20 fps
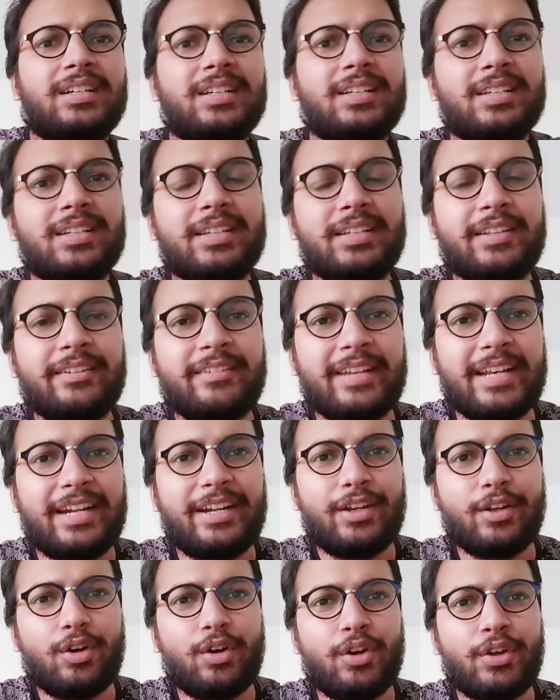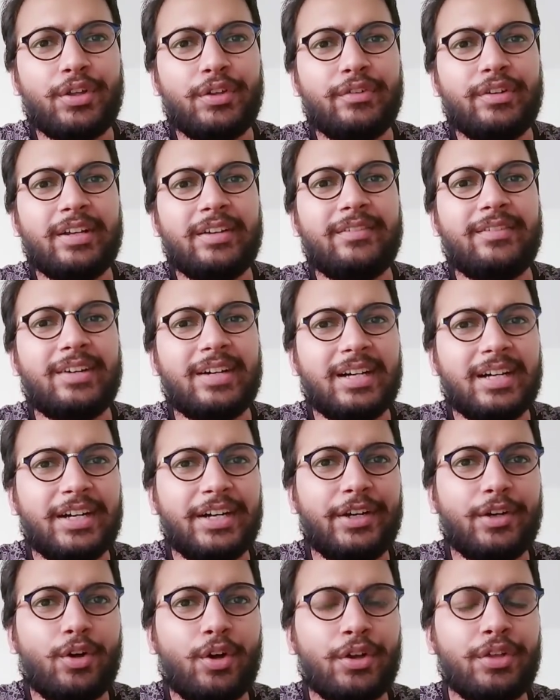read or you would have
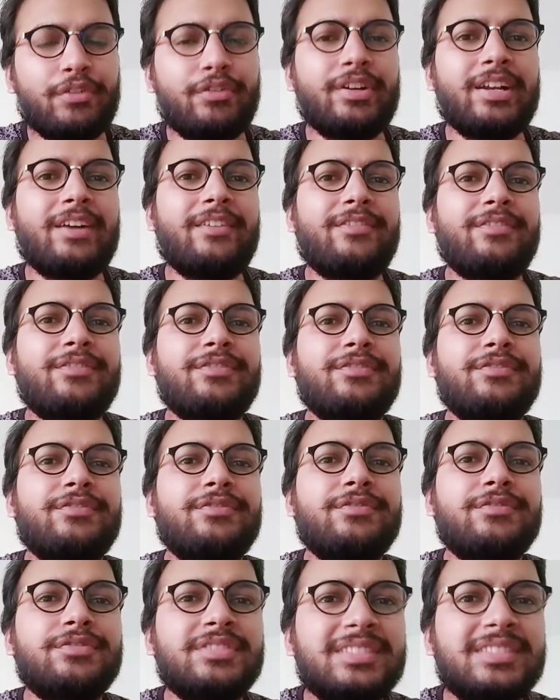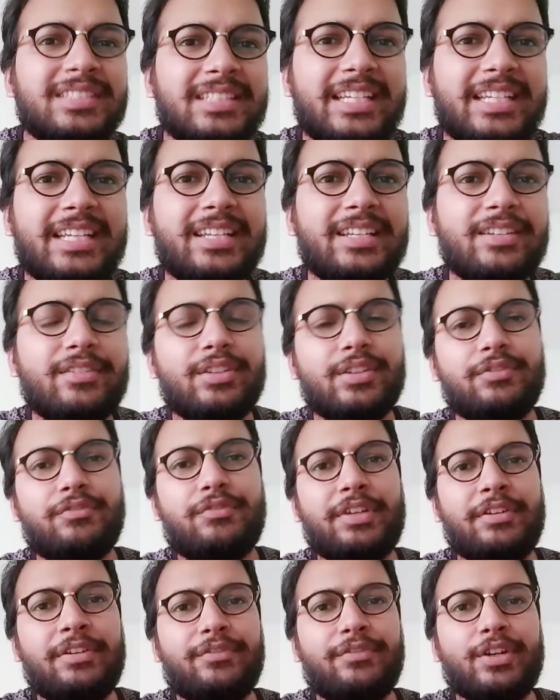heard or you would have seen
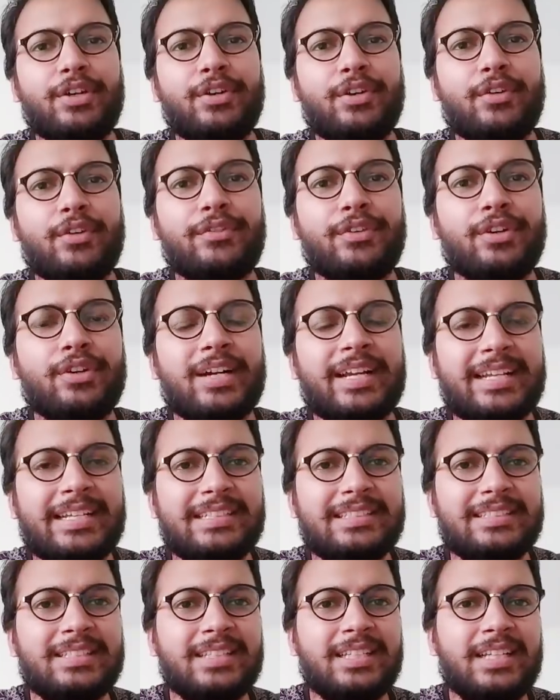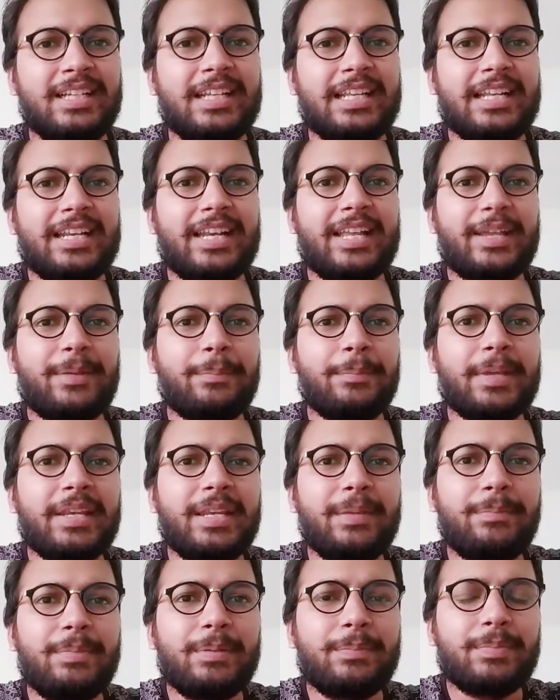in front of your eyes, like
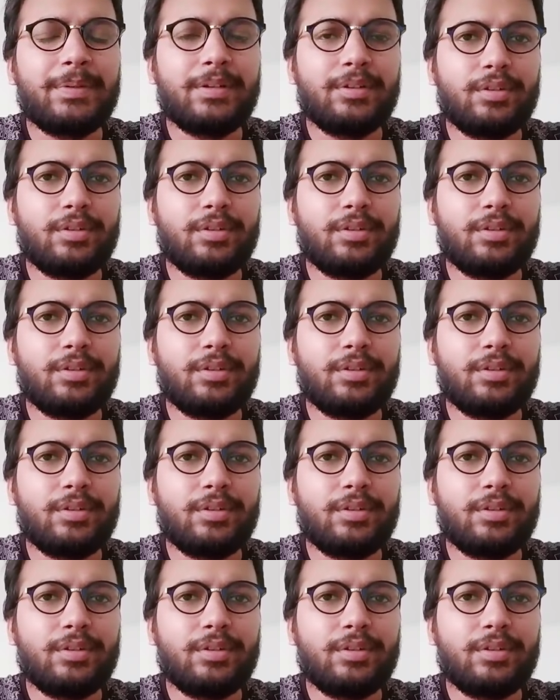many people